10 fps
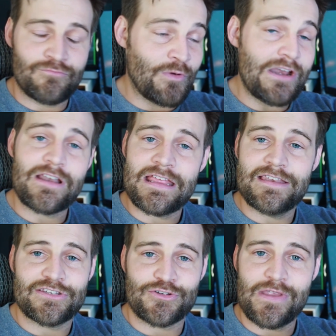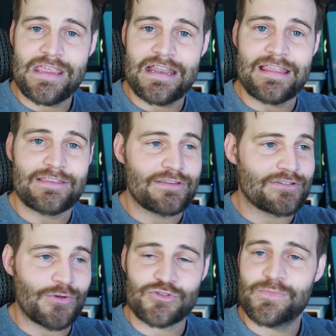weird industry and
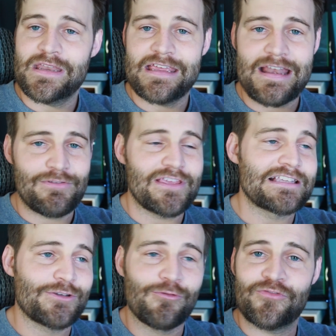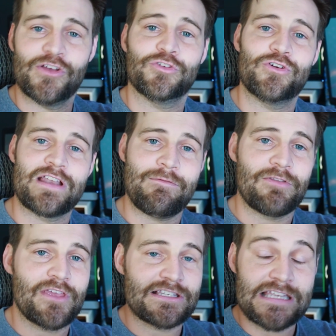social media and everything's so filtered and
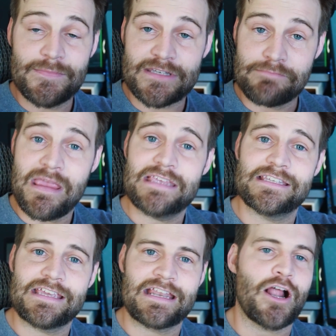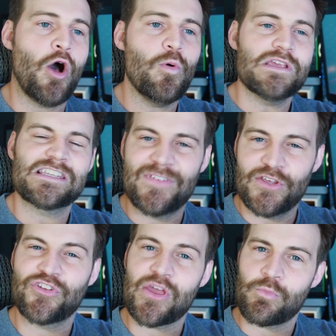everything seems amazing. And it always
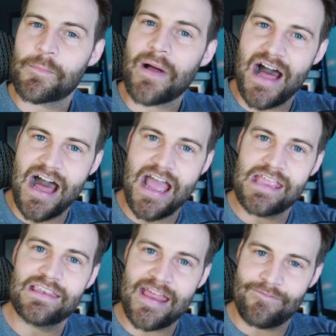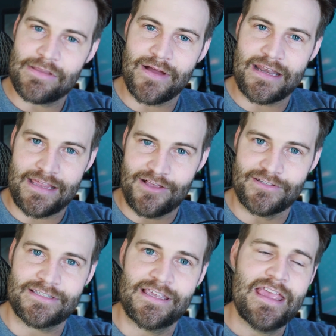feels like we're behind everybody
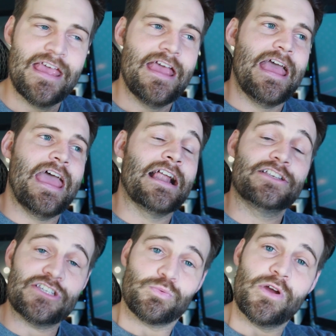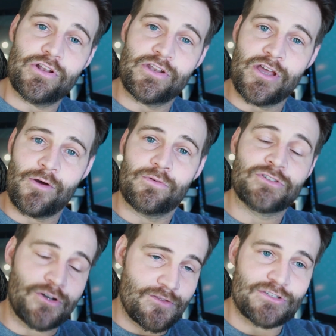else. And I just want you to know,
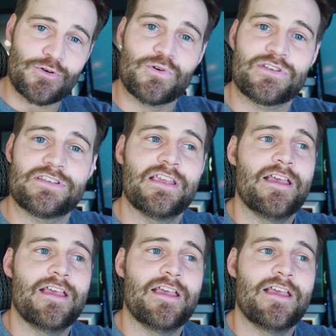during this course,